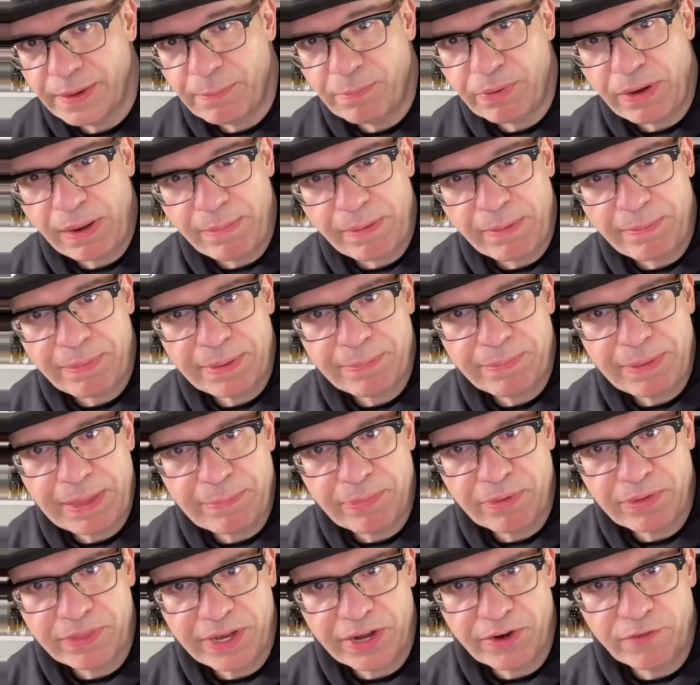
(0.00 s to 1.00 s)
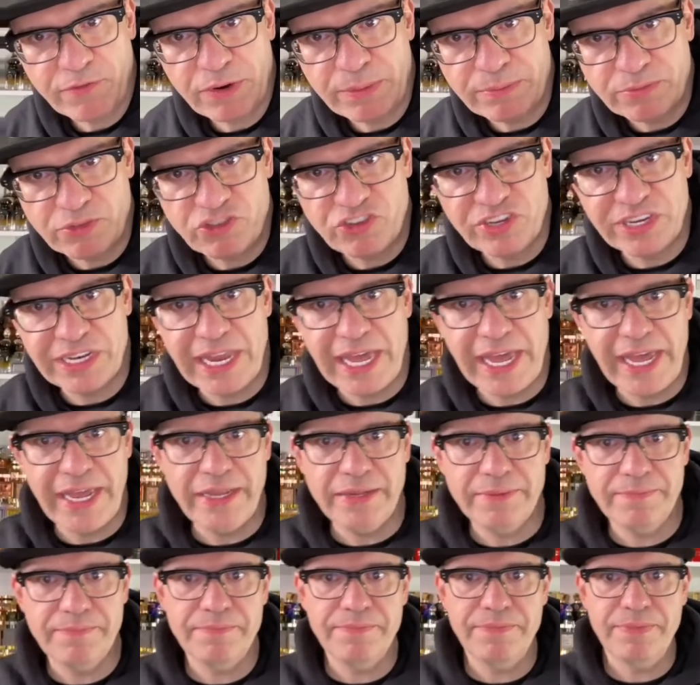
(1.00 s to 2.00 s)
They're probably people that are from
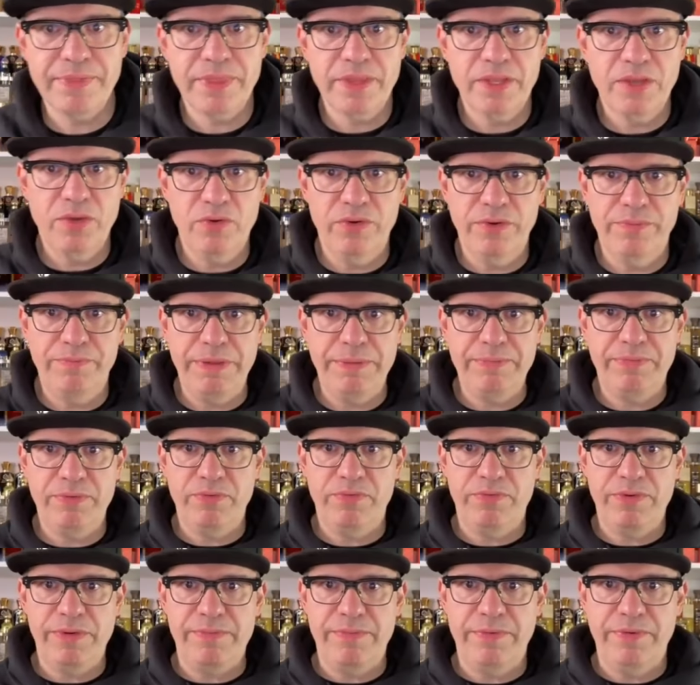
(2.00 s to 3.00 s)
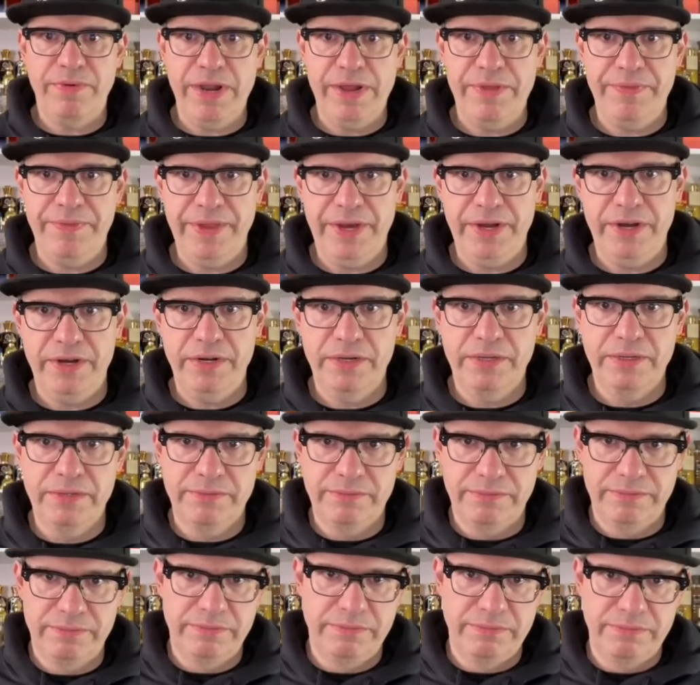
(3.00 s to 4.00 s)
Chile or people from around there